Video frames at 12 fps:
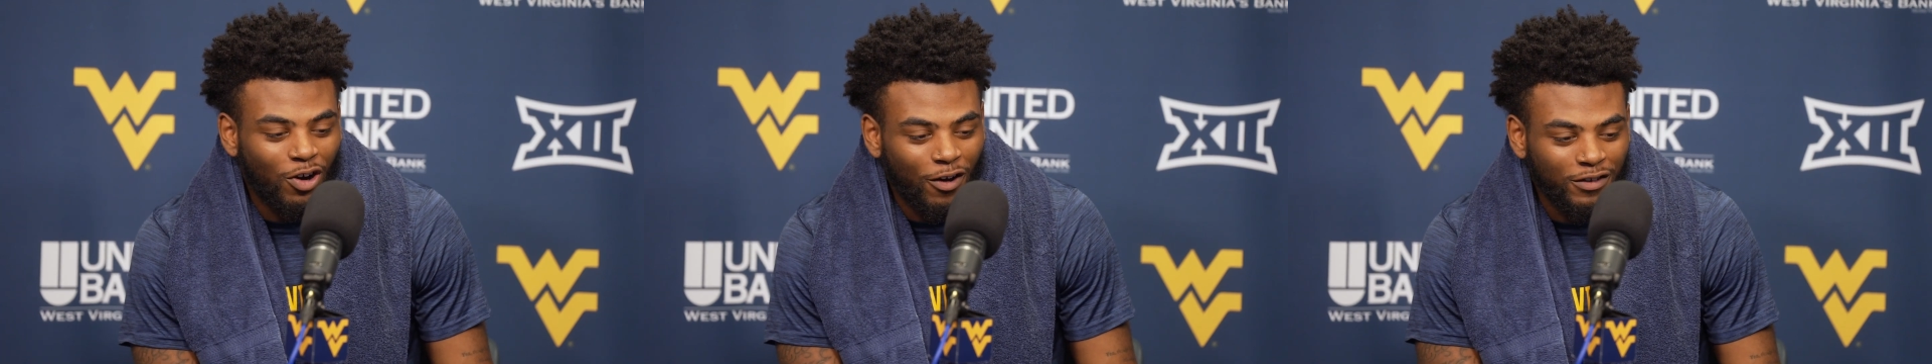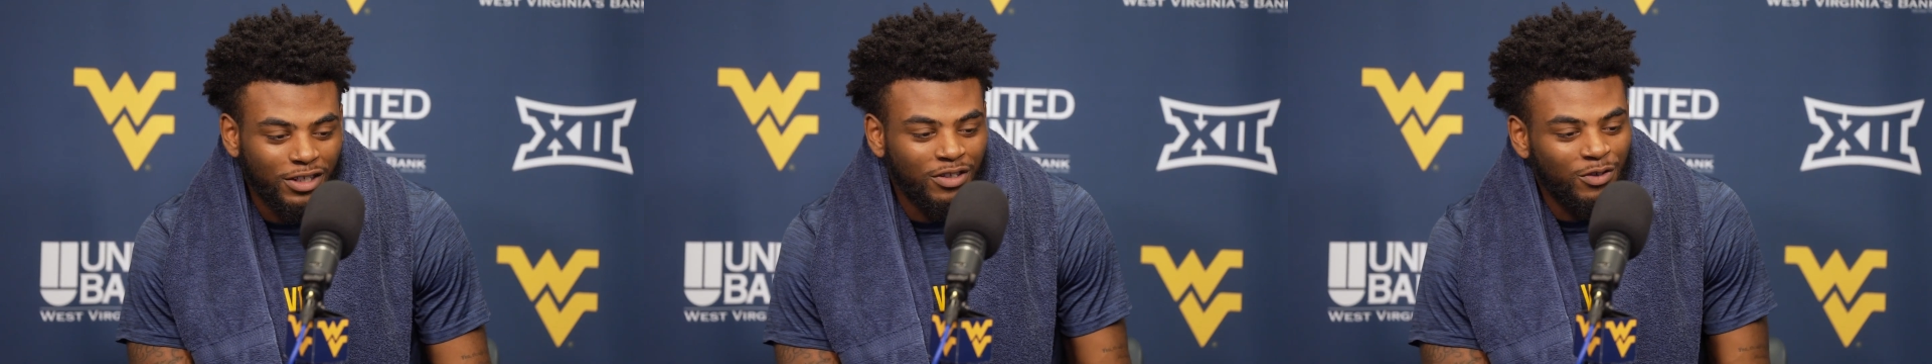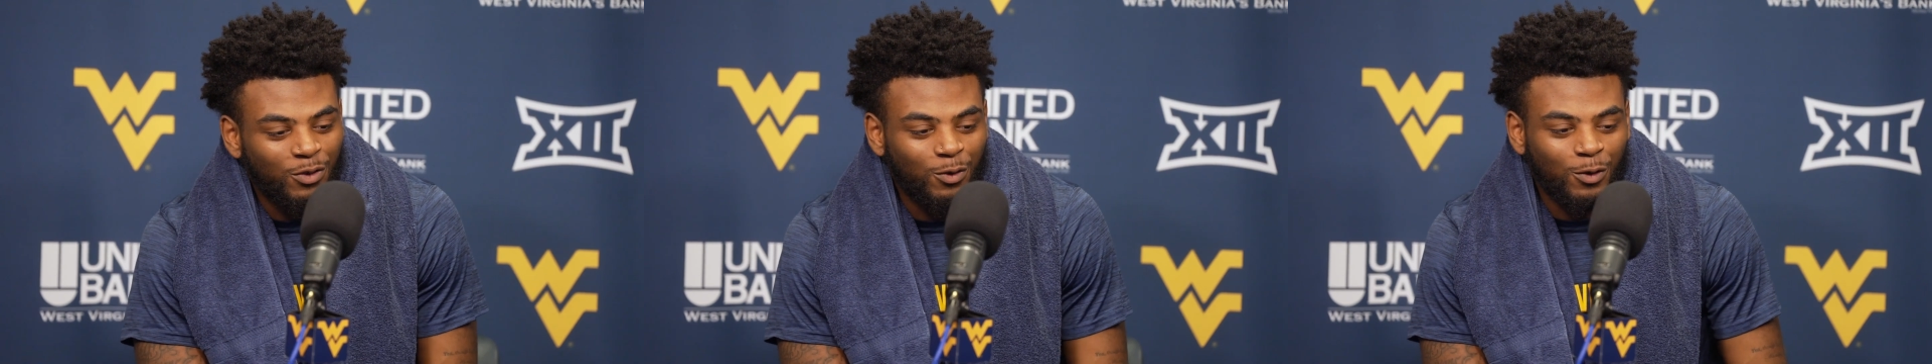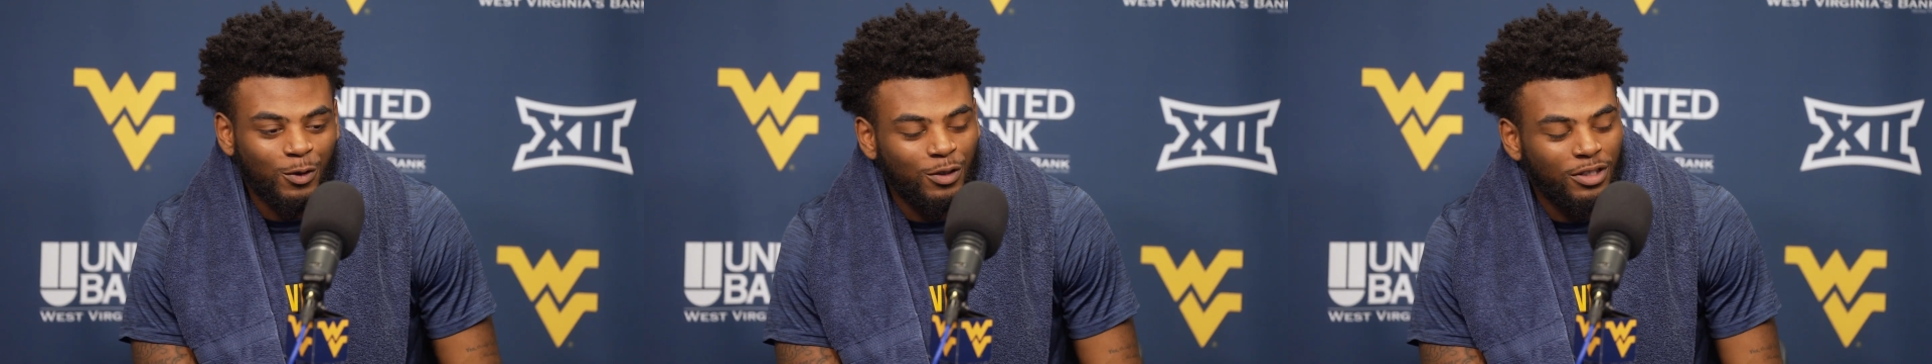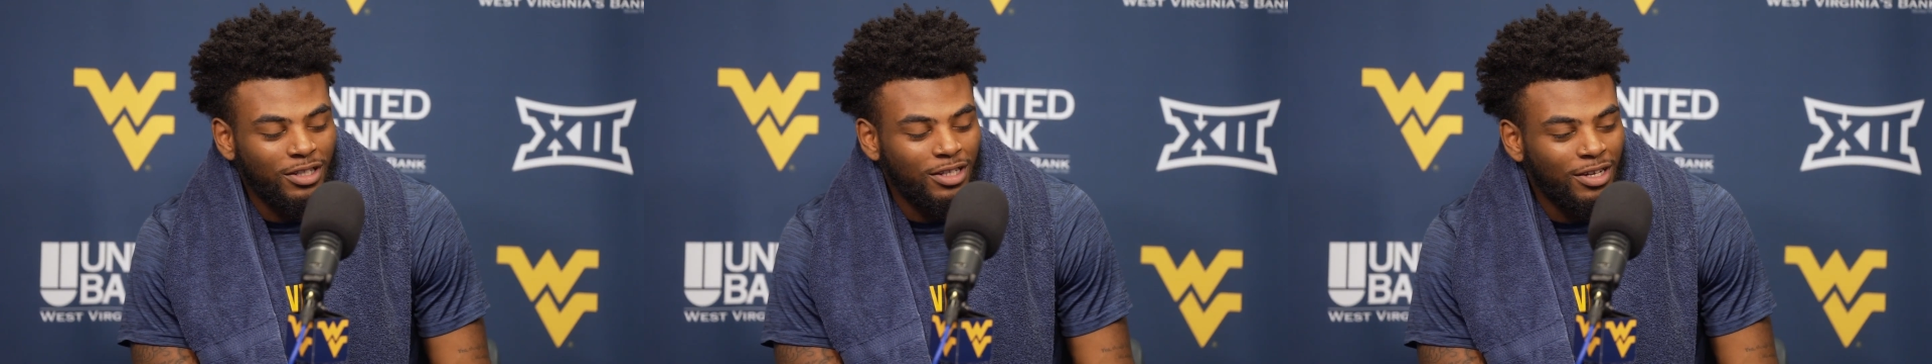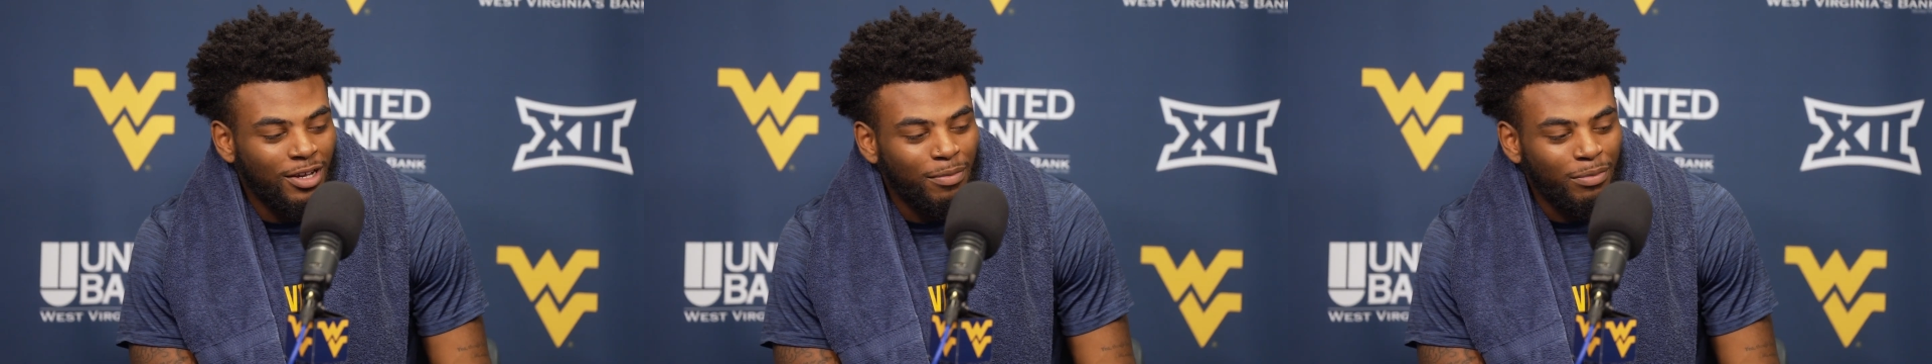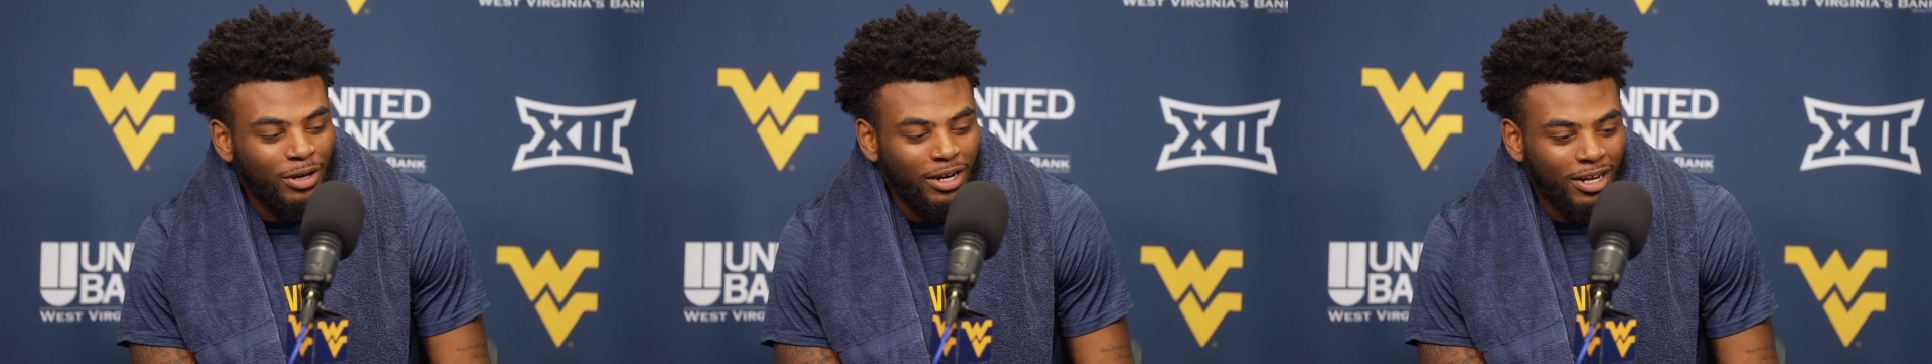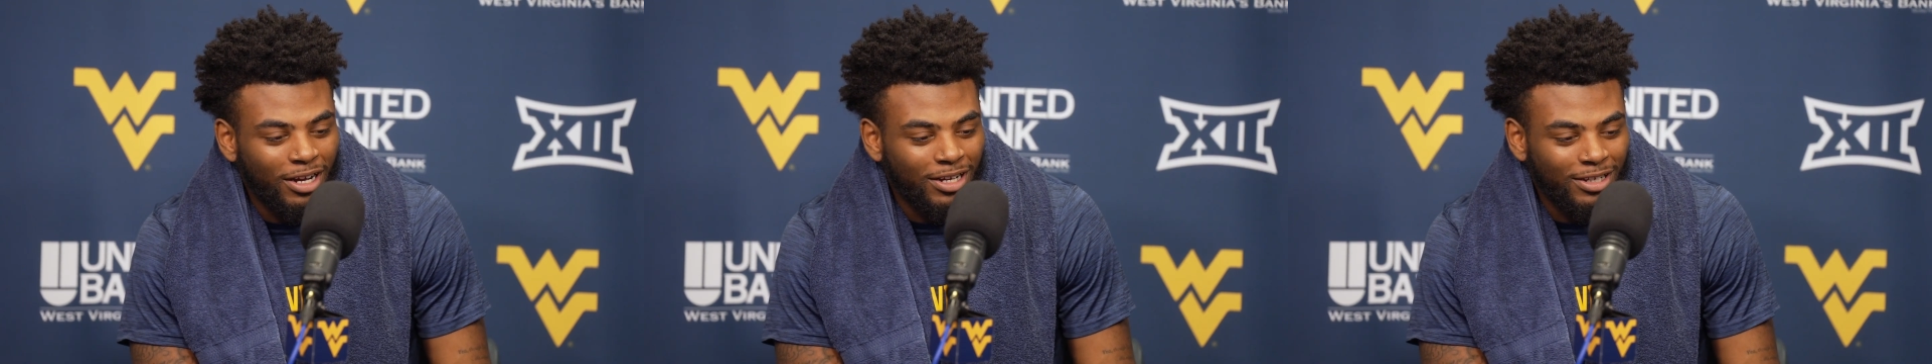off-season tool,
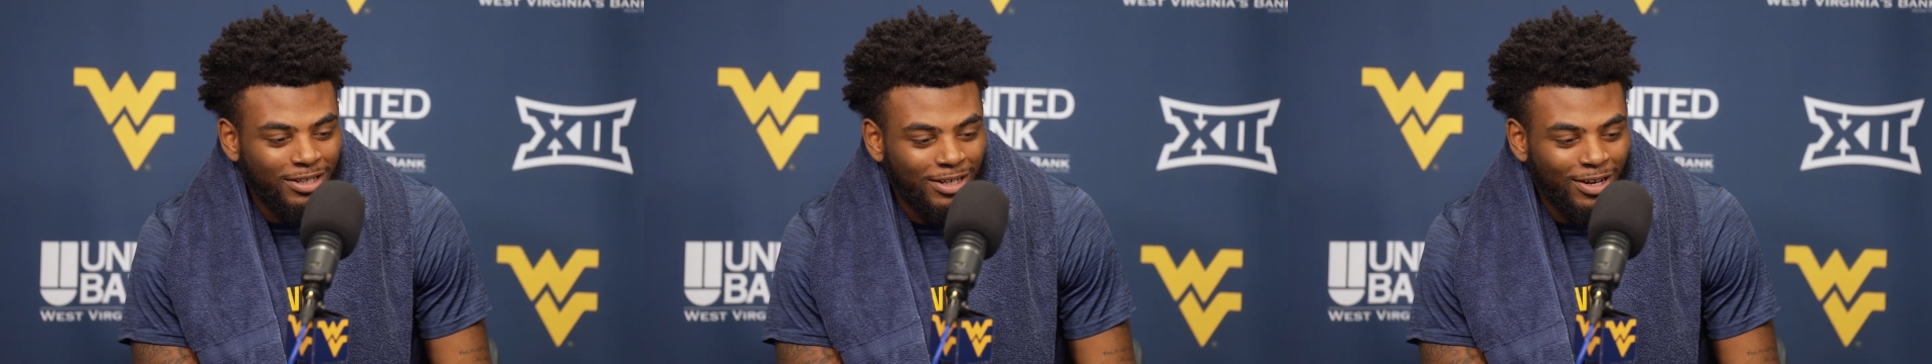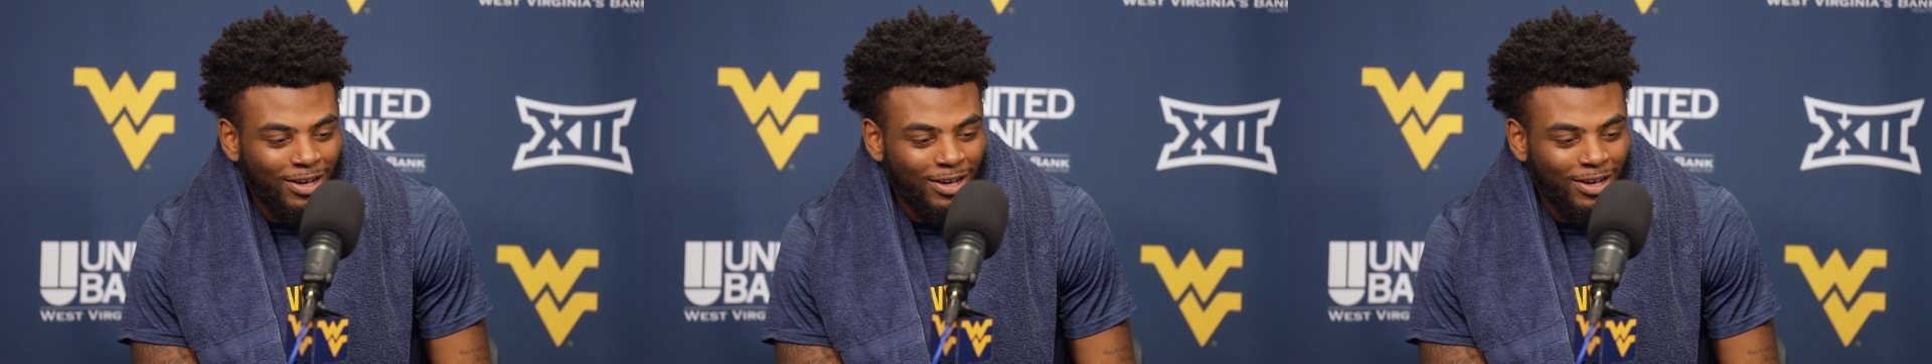but uh,